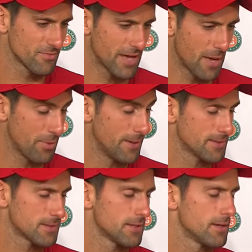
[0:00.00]

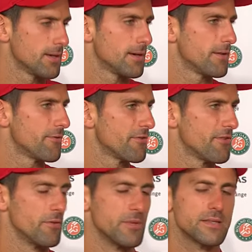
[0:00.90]
happiness and
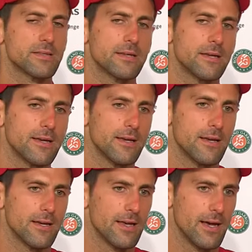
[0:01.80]
fulfillment
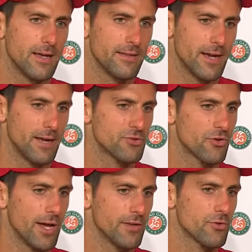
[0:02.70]
that I'm
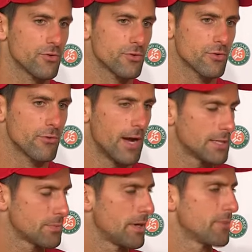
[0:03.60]
trying to
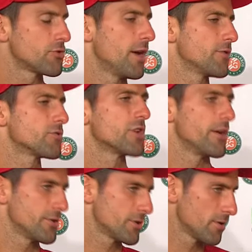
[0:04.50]
grasp, and I'm trying to
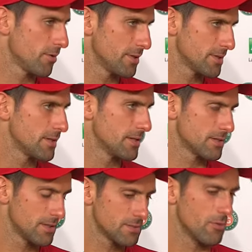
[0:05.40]
cherish, obviously,
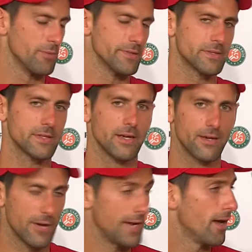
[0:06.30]
these moments
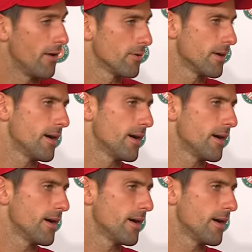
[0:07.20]
right now.